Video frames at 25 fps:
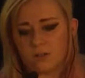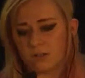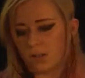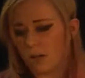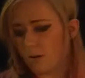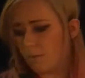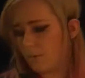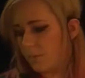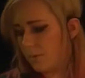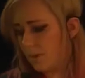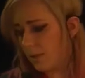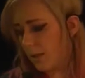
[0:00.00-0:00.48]

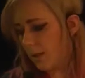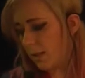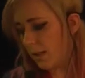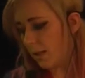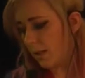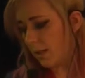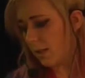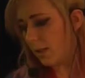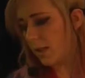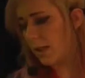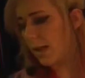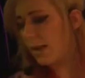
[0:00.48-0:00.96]

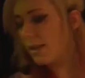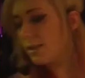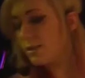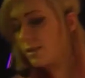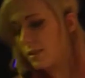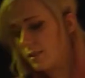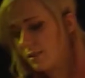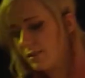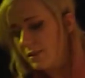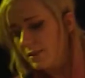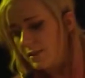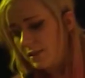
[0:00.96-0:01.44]
something like
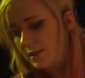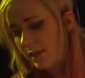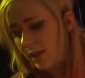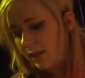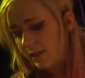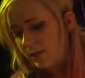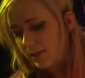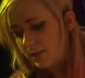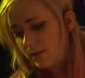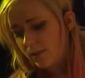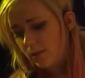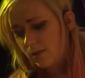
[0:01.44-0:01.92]
this,
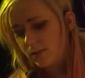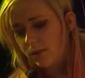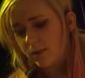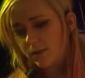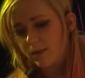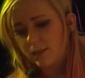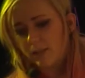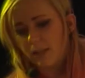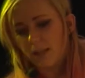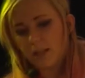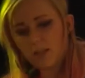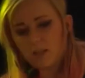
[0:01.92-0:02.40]
yes, on the
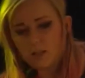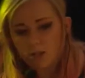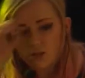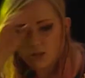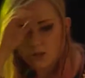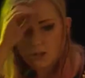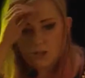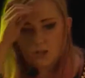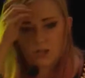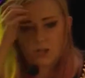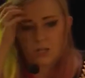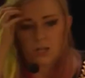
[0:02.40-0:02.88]

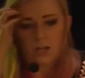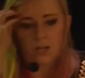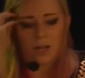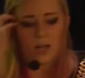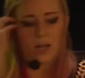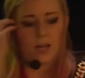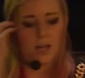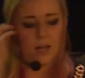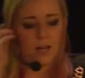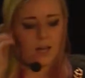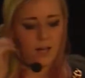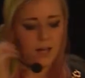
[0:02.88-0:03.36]
stage.
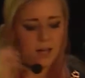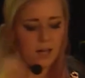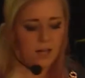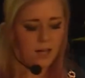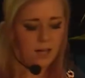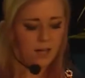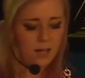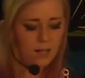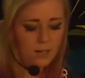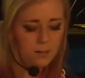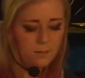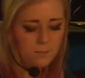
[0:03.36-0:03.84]

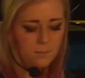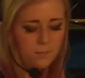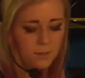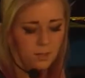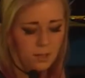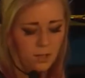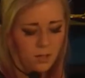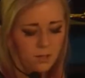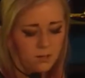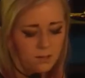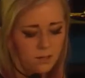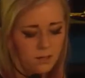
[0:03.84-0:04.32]

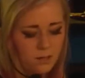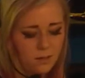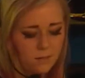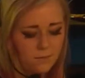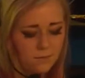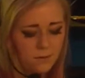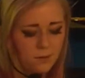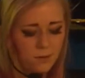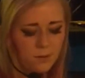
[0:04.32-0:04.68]
Because if